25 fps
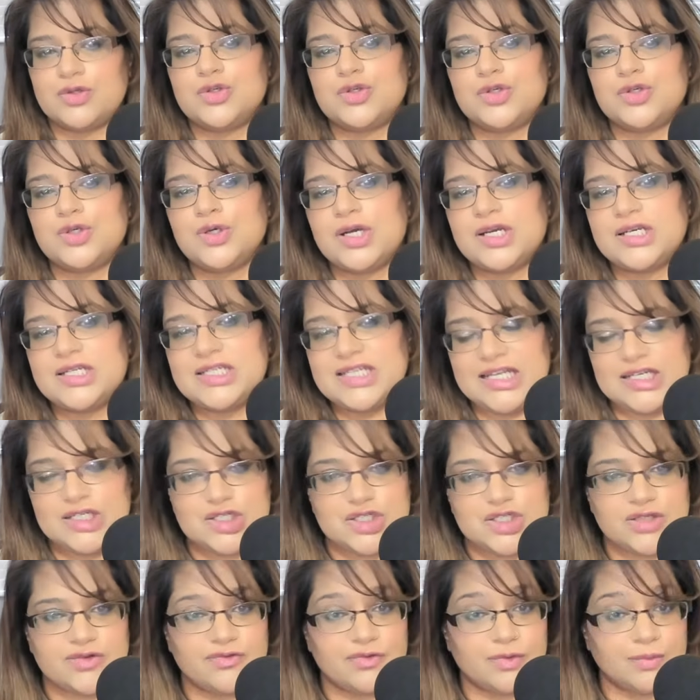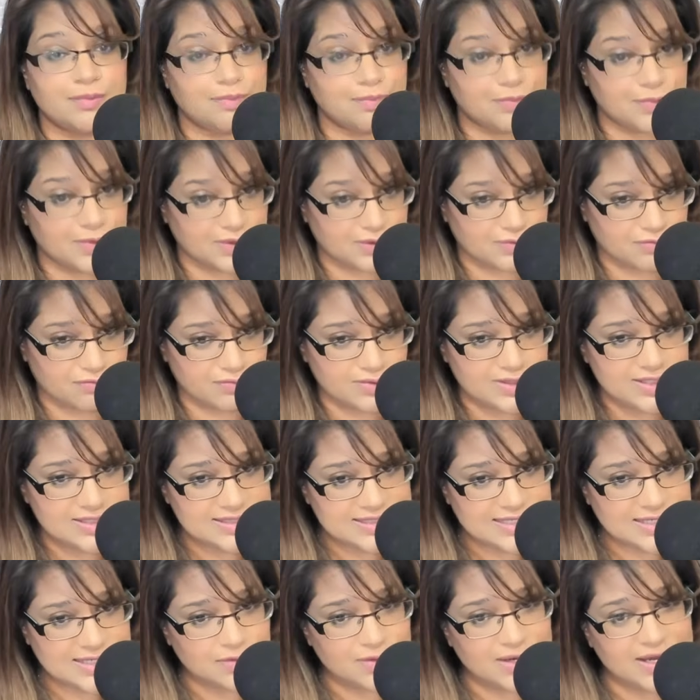attention from both retail
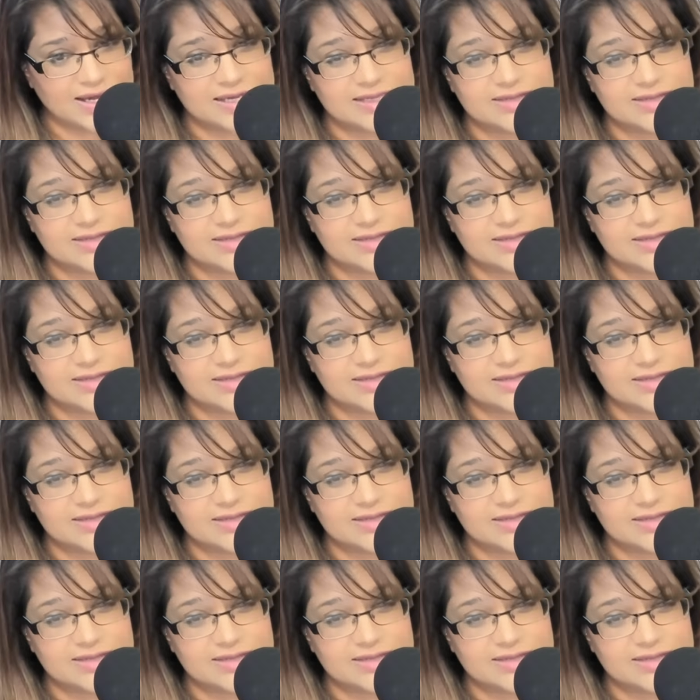and